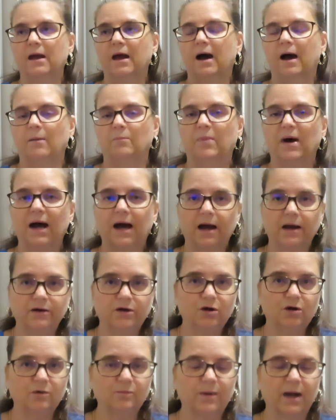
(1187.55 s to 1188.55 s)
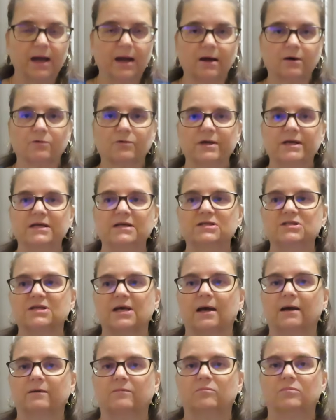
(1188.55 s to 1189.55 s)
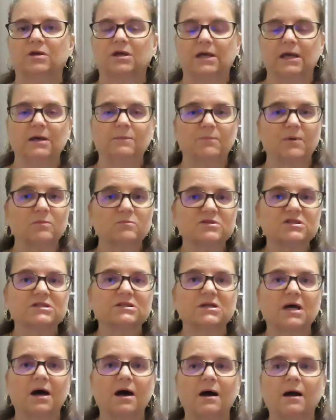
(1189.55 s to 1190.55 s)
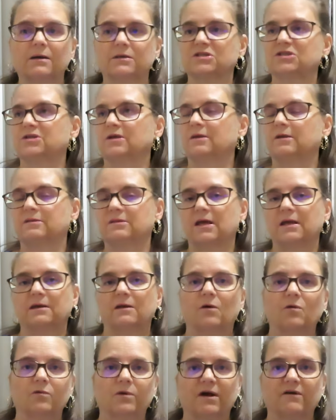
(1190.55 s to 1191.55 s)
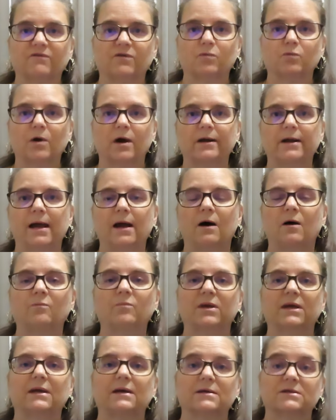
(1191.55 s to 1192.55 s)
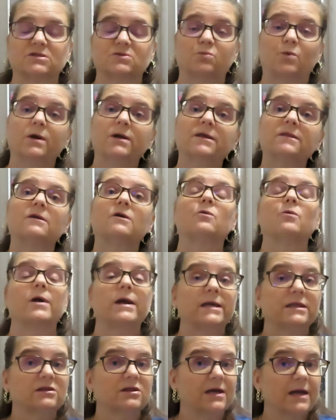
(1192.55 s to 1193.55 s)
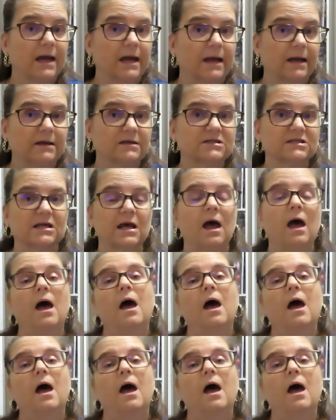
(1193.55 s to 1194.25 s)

I buy new batteries. I keep them stocked so that they don't ever run out because one of the great things